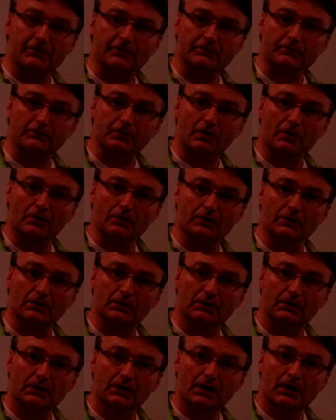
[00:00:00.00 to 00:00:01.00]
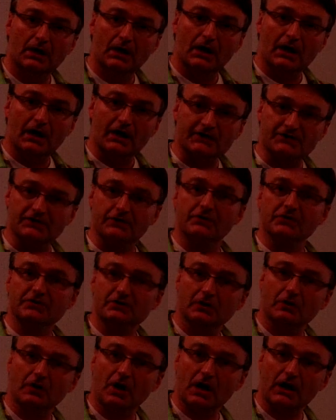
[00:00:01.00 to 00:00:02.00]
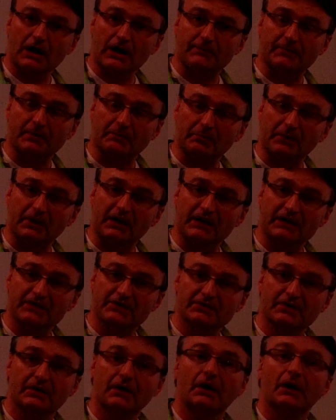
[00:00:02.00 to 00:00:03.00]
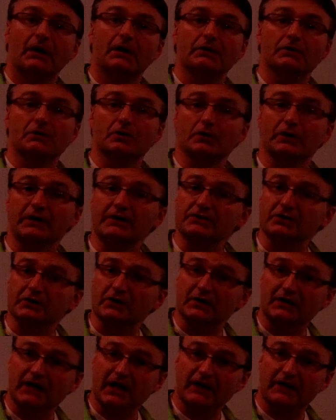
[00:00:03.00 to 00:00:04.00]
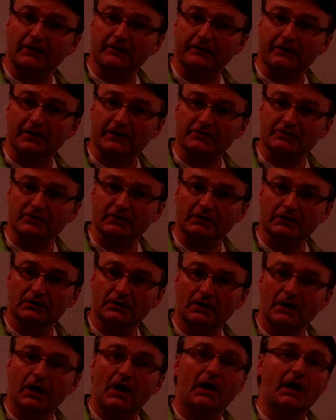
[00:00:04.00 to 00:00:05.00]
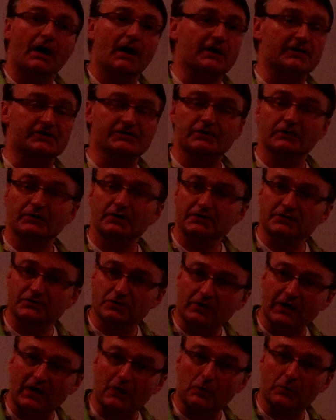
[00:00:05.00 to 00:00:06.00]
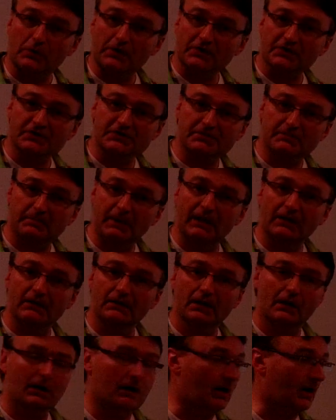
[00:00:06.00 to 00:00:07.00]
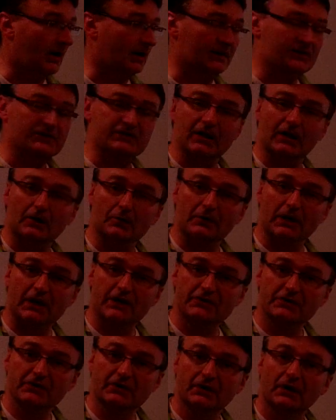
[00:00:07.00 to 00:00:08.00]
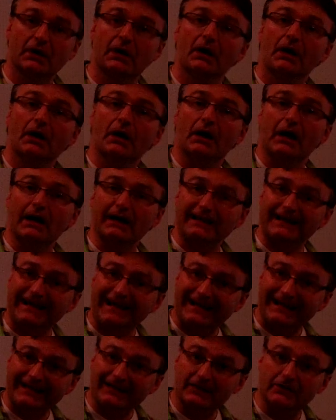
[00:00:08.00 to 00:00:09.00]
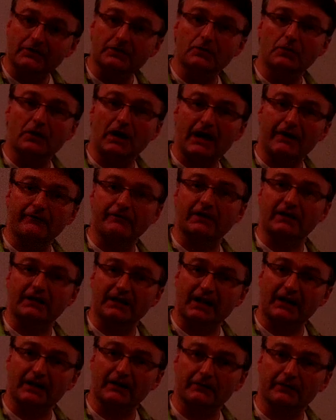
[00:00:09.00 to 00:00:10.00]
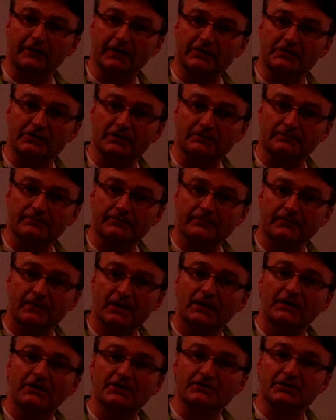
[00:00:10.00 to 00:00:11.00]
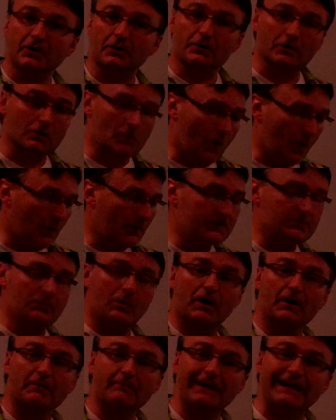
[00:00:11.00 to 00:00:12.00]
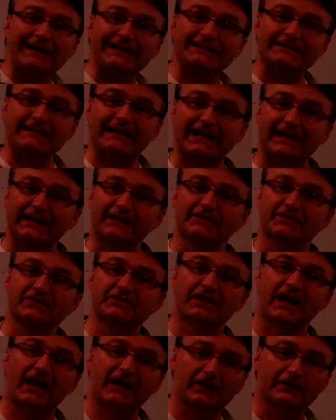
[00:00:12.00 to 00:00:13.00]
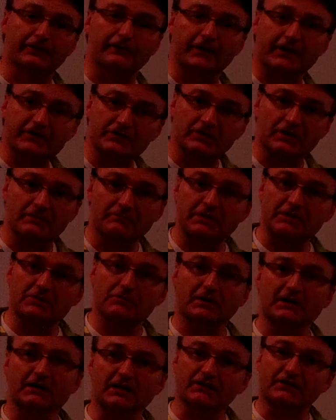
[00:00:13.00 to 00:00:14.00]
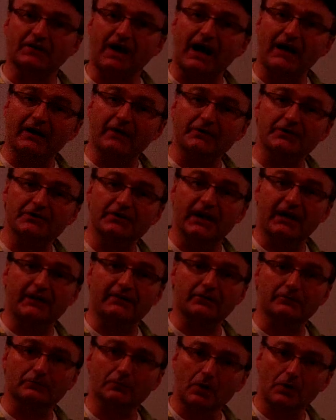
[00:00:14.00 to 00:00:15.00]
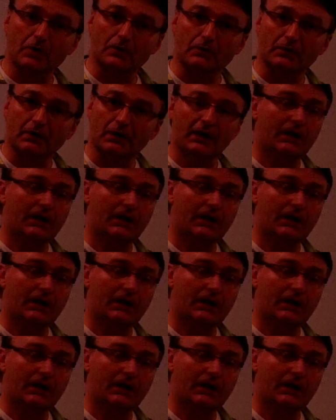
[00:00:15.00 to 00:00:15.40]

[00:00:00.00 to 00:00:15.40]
the road. As soon as you lock up the brakes, you're into kinetic friction. As soon as you get wheel spin on acceleration, again, you have kinetic friction. So you always want to maintain static friction between the tires and the road.